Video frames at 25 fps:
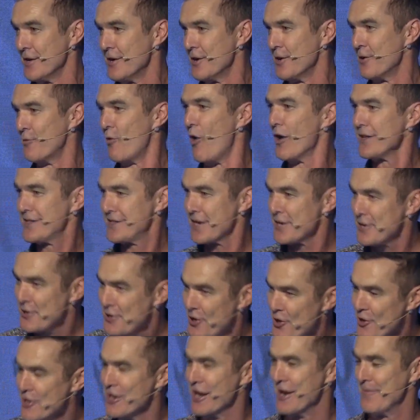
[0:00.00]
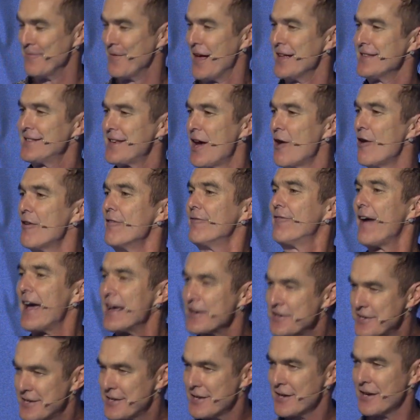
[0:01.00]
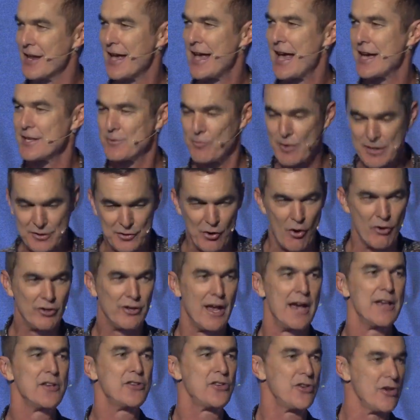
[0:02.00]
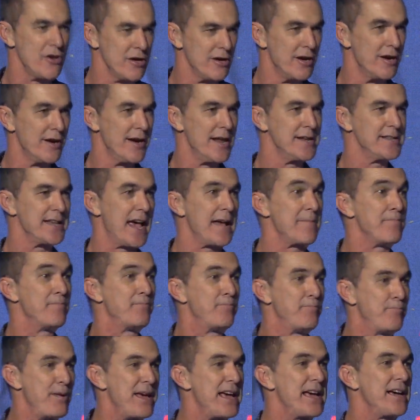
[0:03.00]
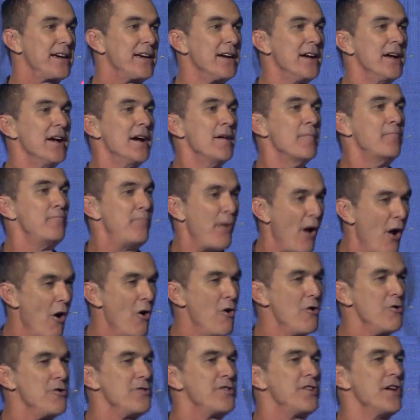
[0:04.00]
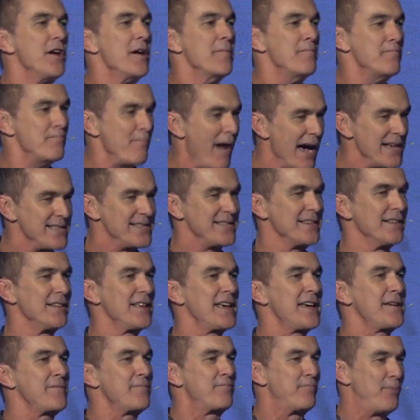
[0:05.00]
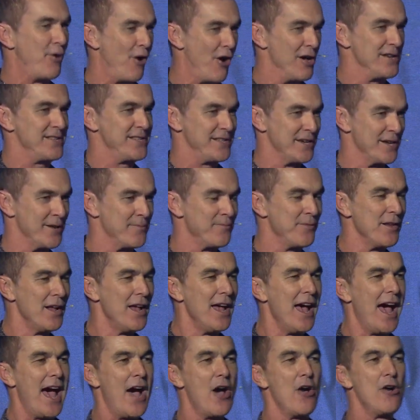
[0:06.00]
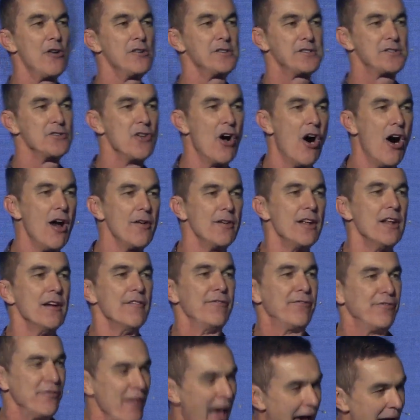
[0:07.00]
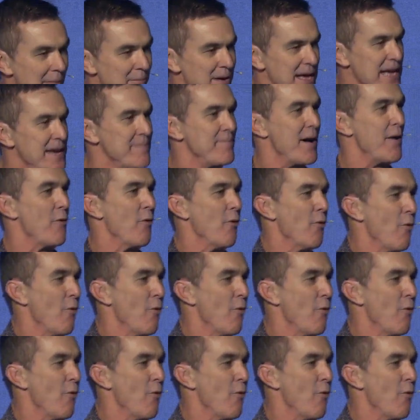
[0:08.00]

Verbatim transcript: What's a unit? And so eventually, as we talked, a unit is a big, boned, muscly person uh, who's not flabby but